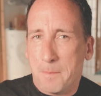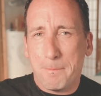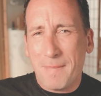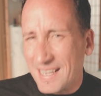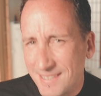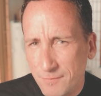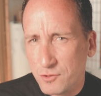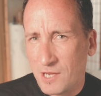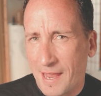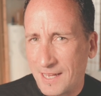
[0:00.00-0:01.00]

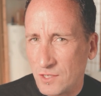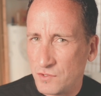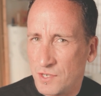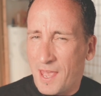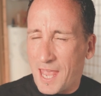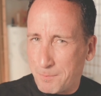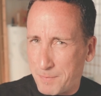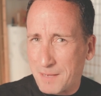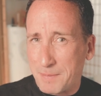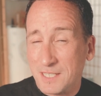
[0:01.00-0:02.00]
massive change, a
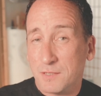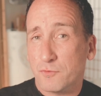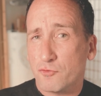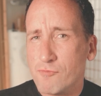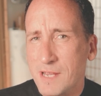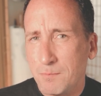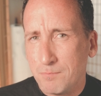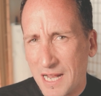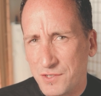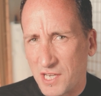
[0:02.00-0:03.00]
big piece of dream
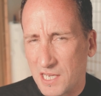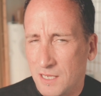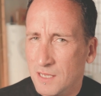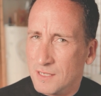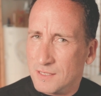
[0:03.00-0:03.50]
magic,